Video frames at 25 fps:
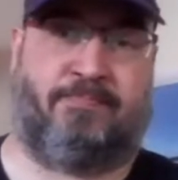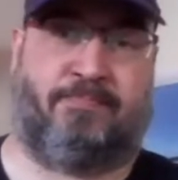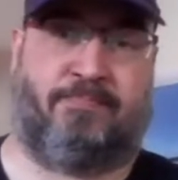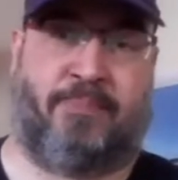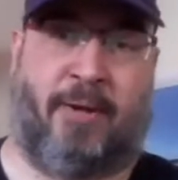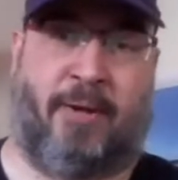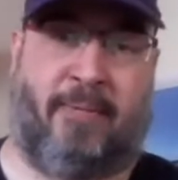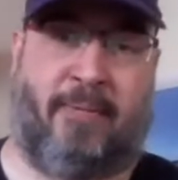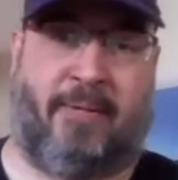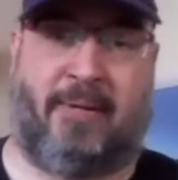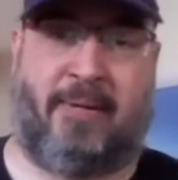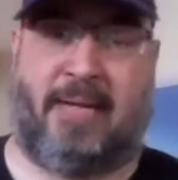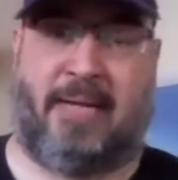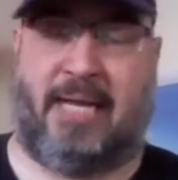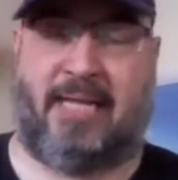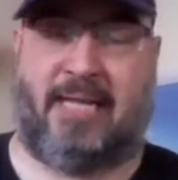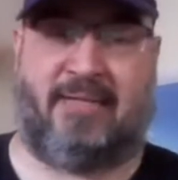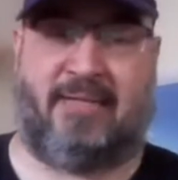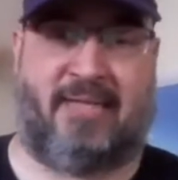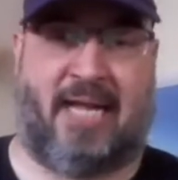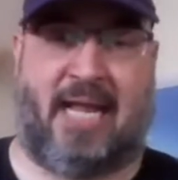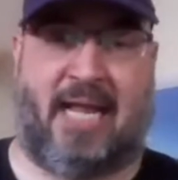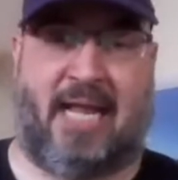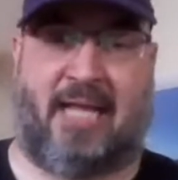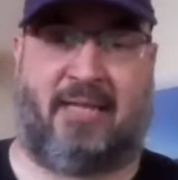probably
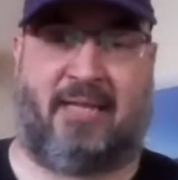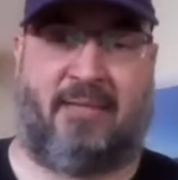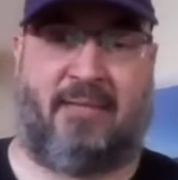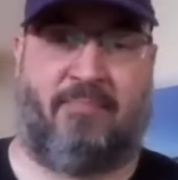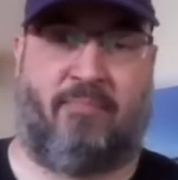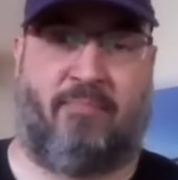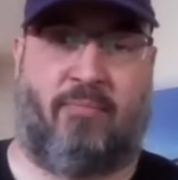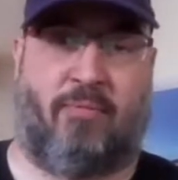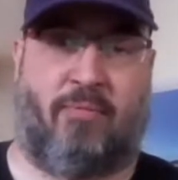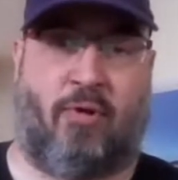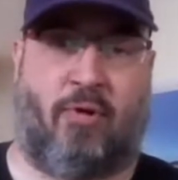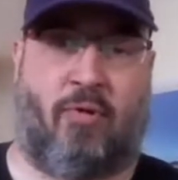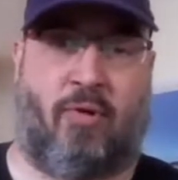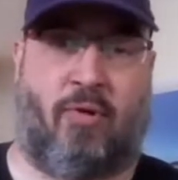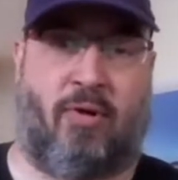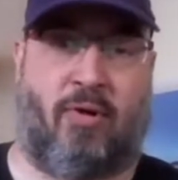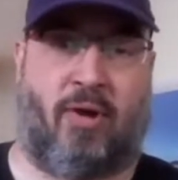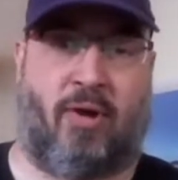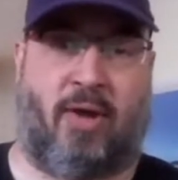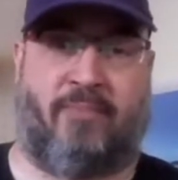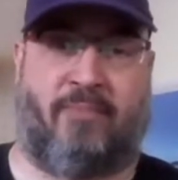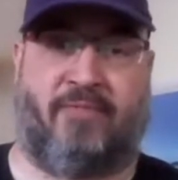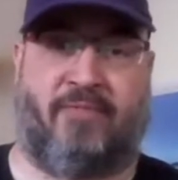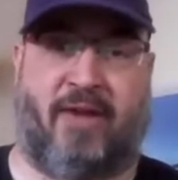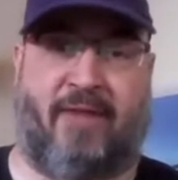selecting
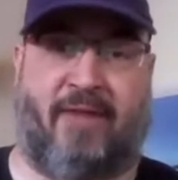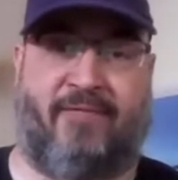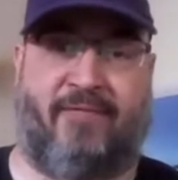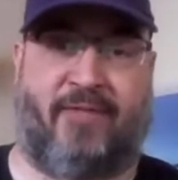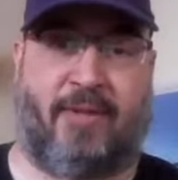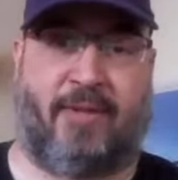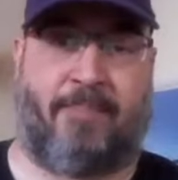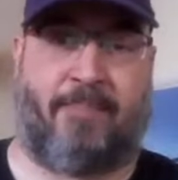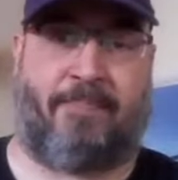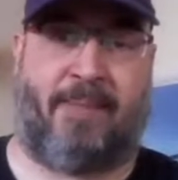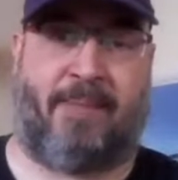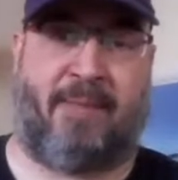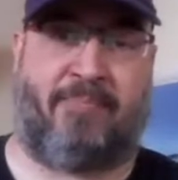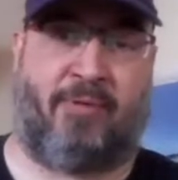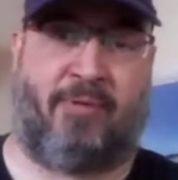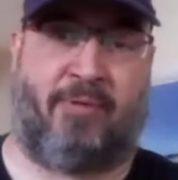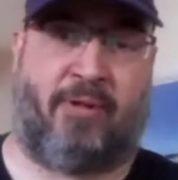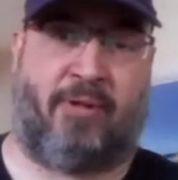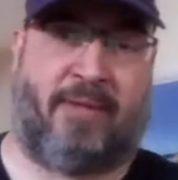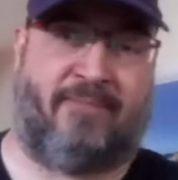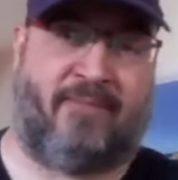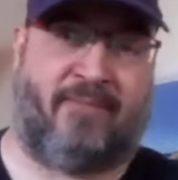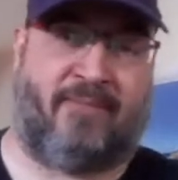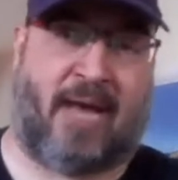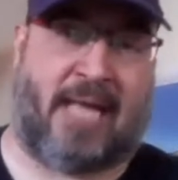more undrafted
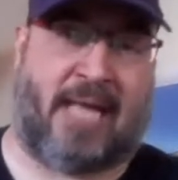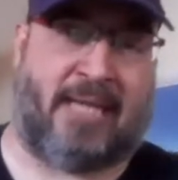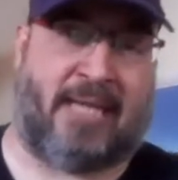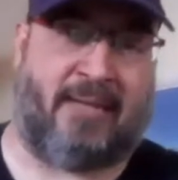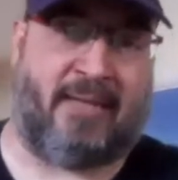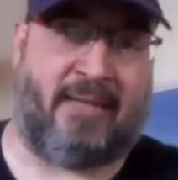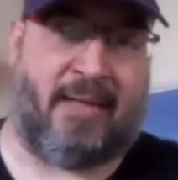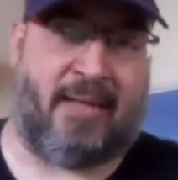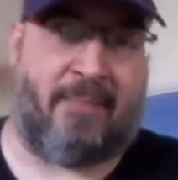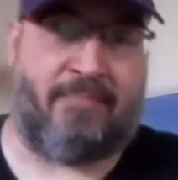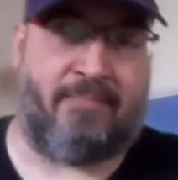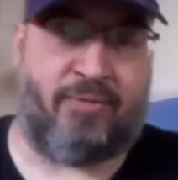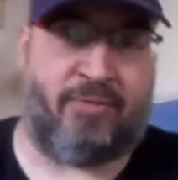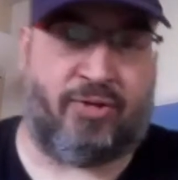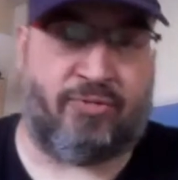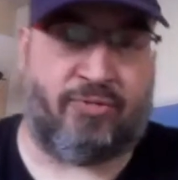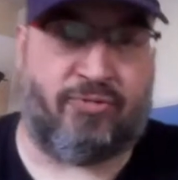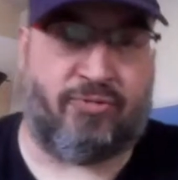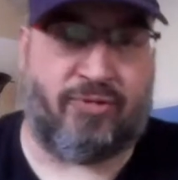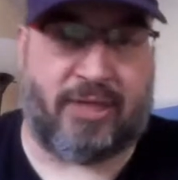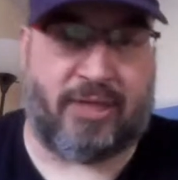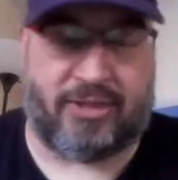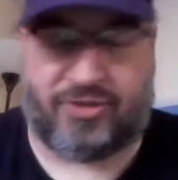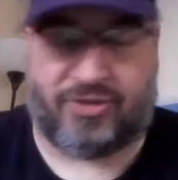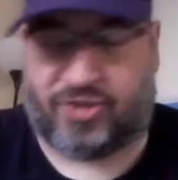people, inviting them
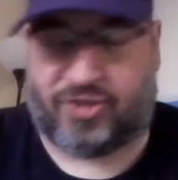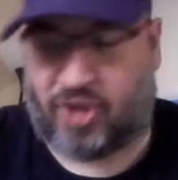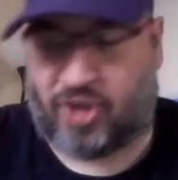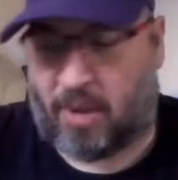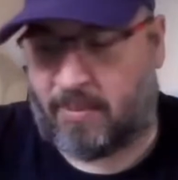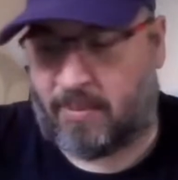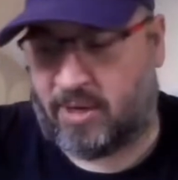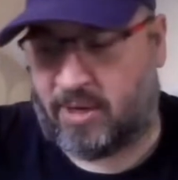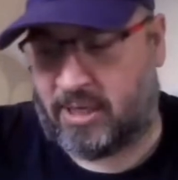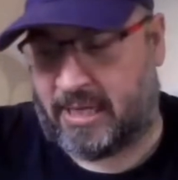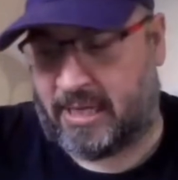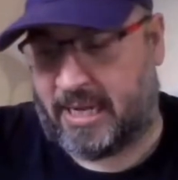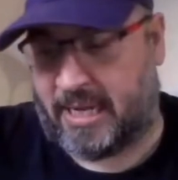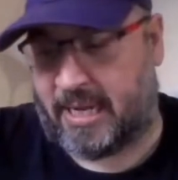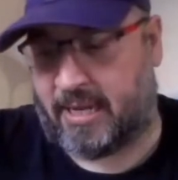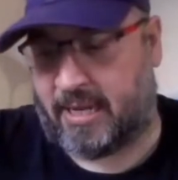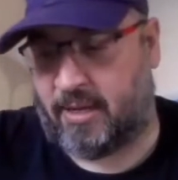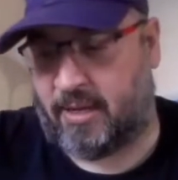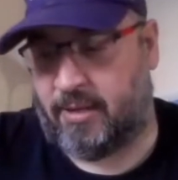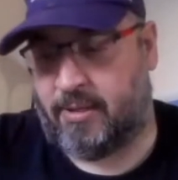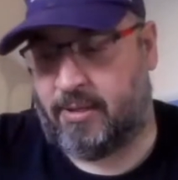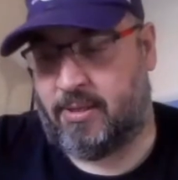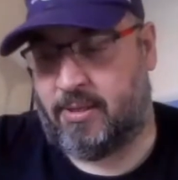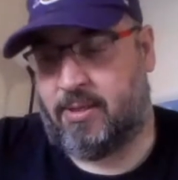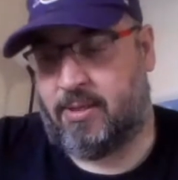to the summer league,